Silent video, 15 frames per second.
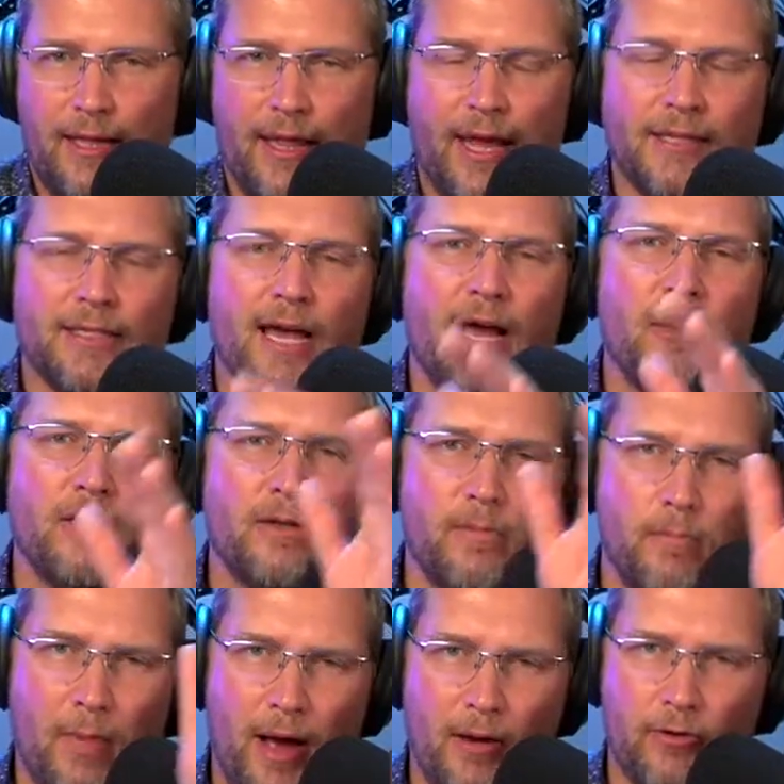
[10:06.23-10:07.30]
That's how a
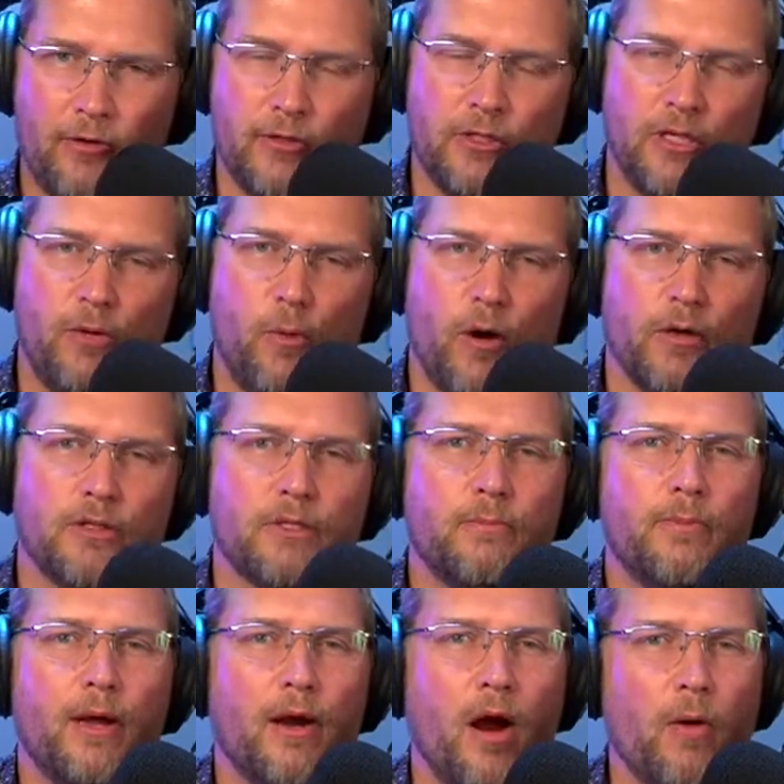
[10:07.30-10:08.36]
democracy works.
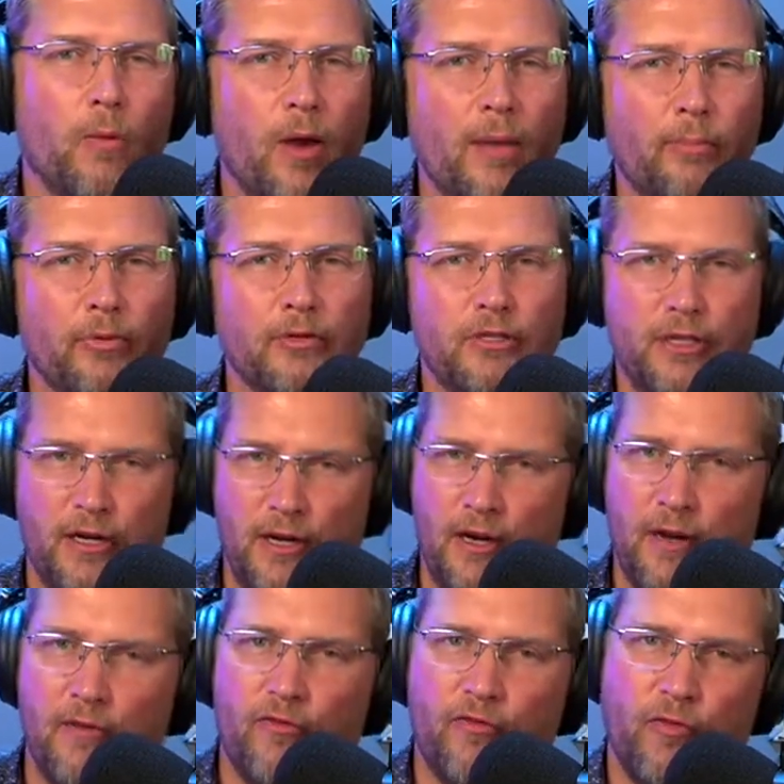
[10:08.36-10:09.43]
But our
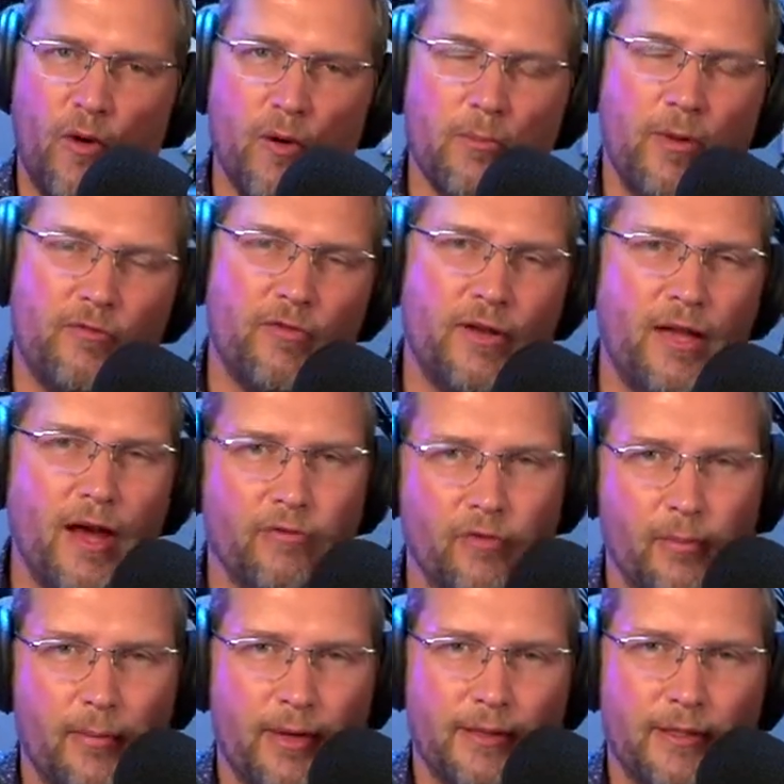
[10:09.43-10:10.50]
representative form of
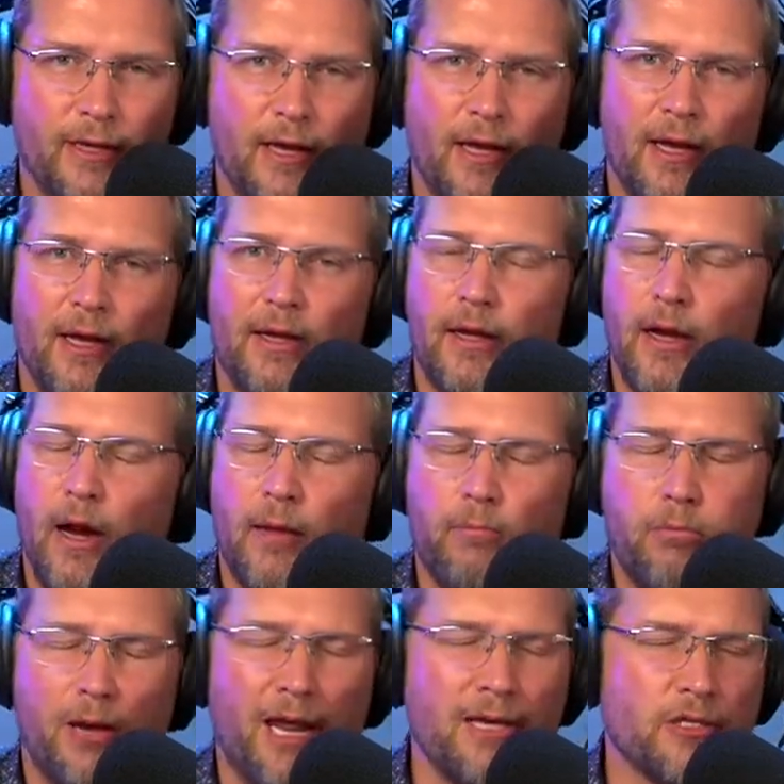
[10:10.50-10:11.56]
government,
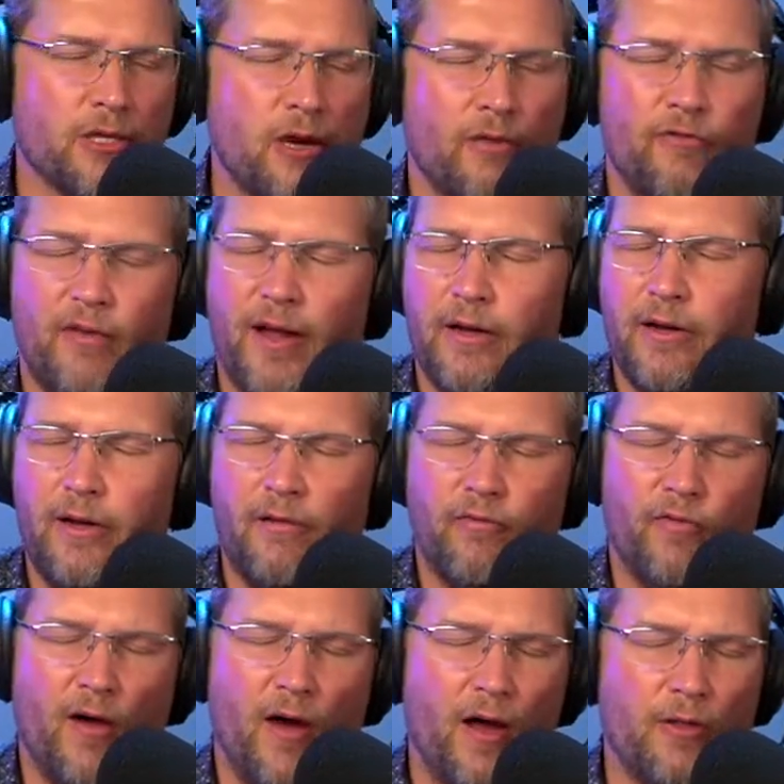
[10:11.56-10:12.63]
God bless our founding
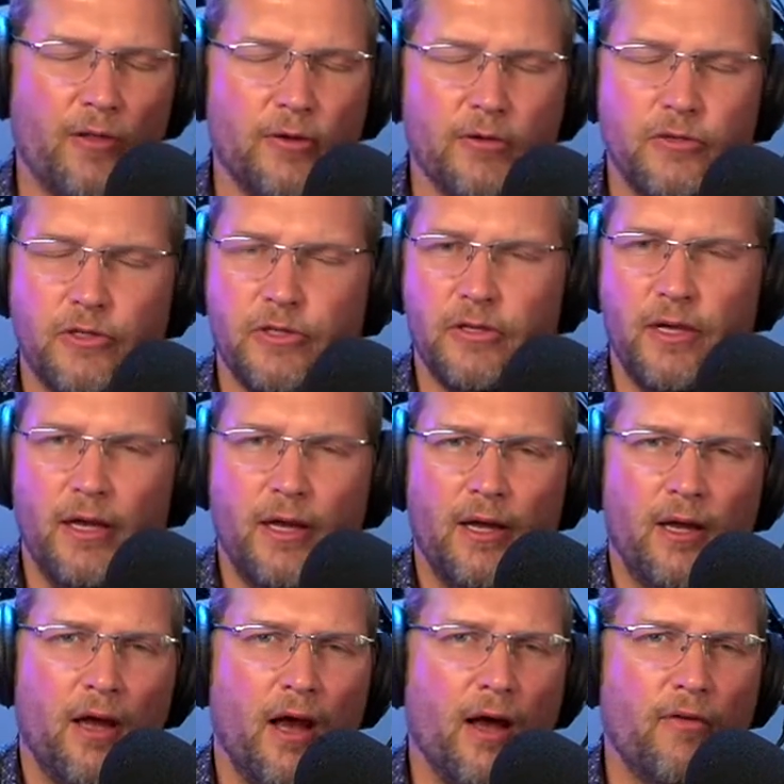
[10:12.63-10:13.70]
fathers
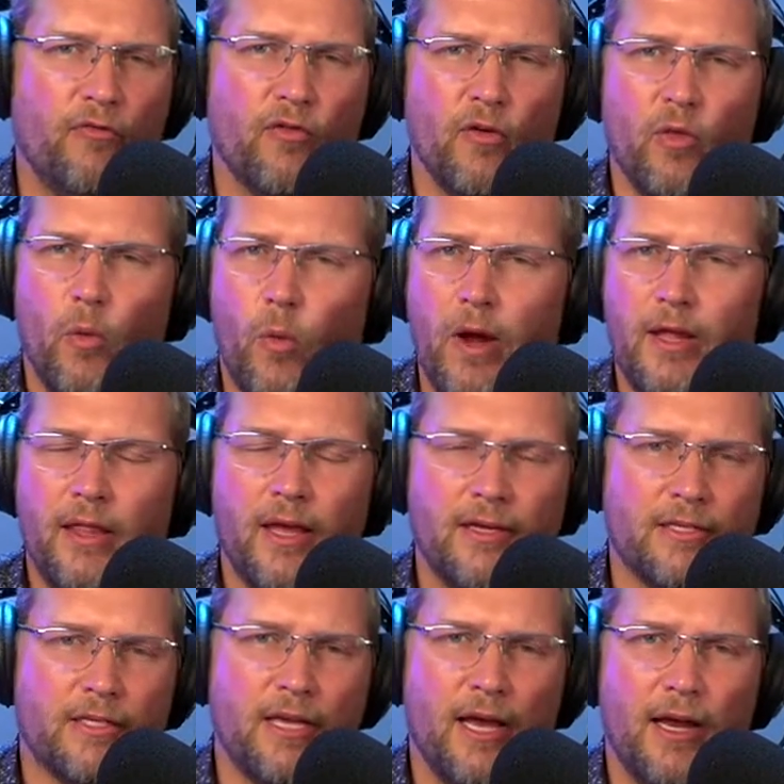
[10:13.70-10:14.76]
uh, for the way
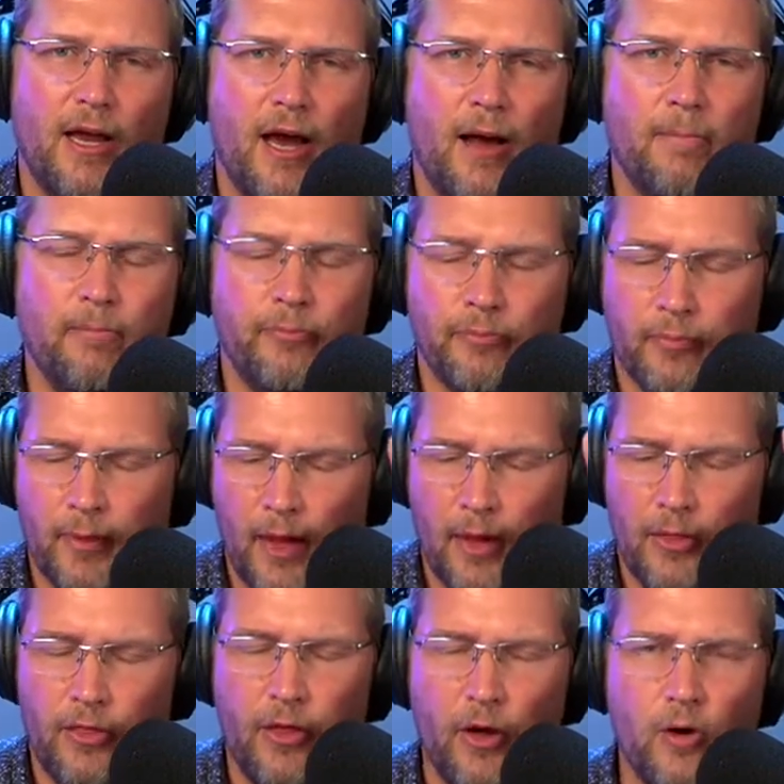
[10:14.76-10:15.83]
they set up
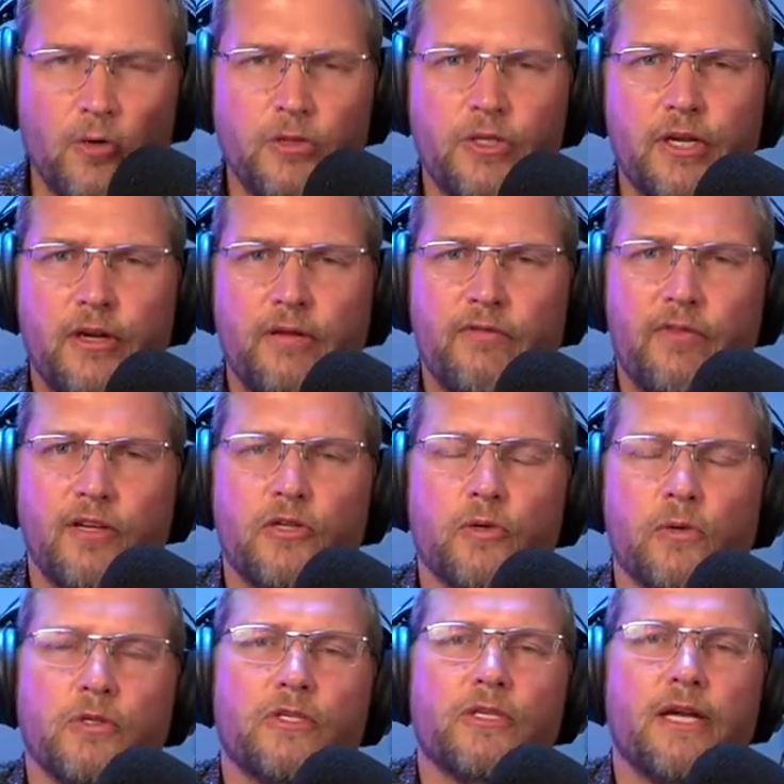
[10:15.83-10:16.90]
those
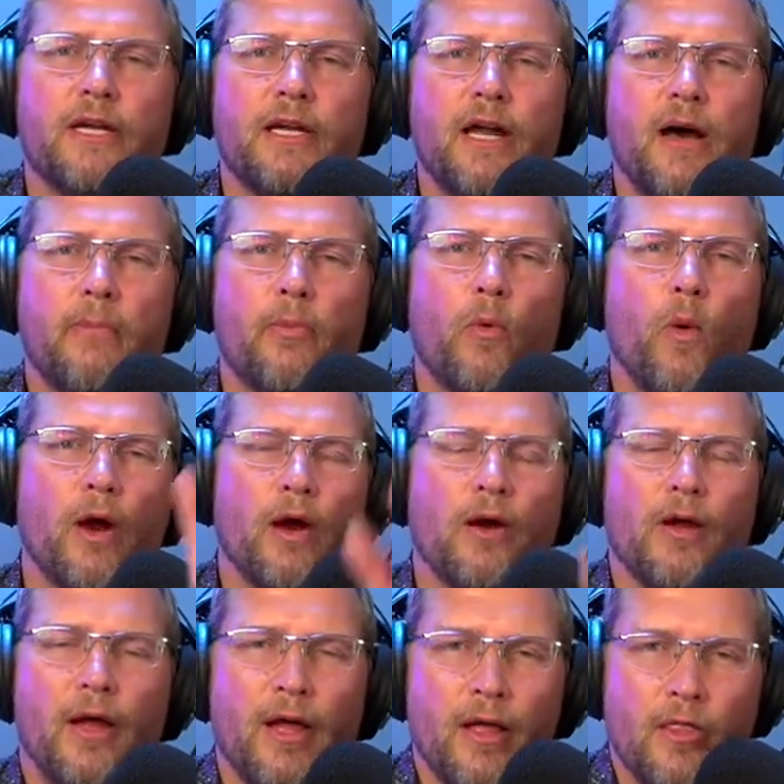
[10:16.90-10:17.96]
individuals set it up
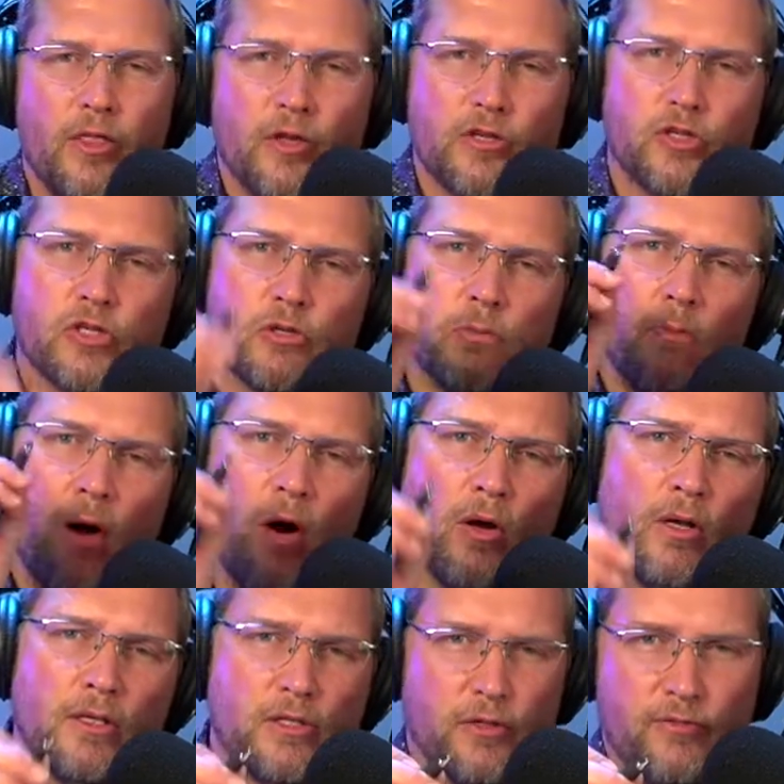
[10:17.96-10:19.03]
where the
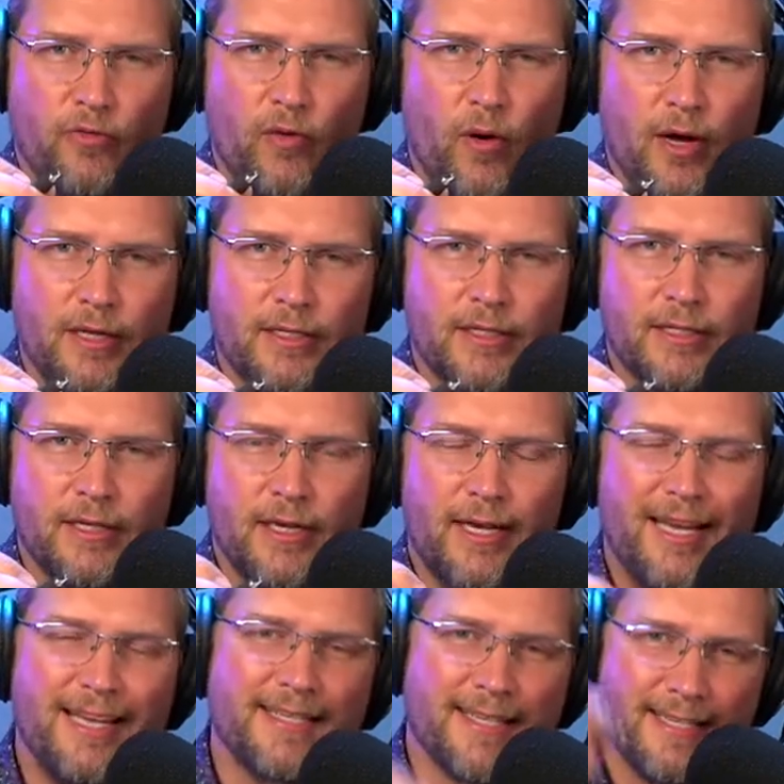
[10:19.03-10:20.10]
smallest voice
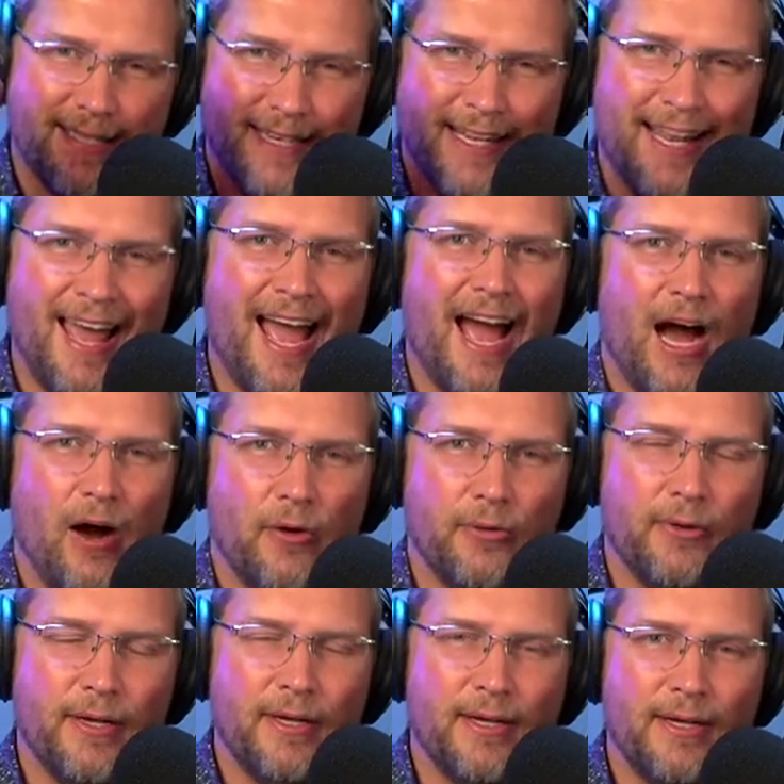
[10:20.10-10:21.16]
is as
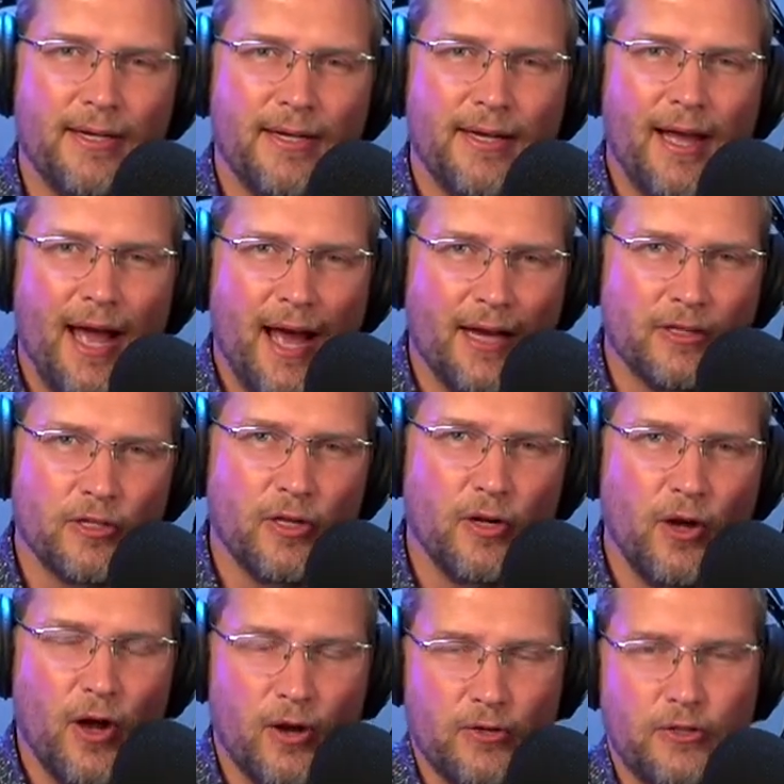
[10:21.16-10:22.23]
loud as the
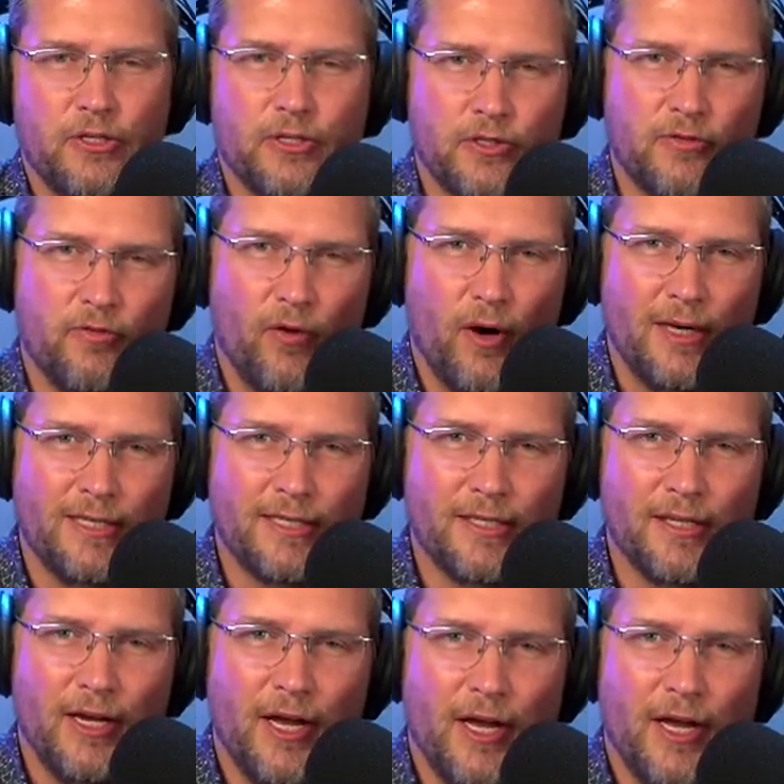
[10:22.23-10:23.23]
largest voice.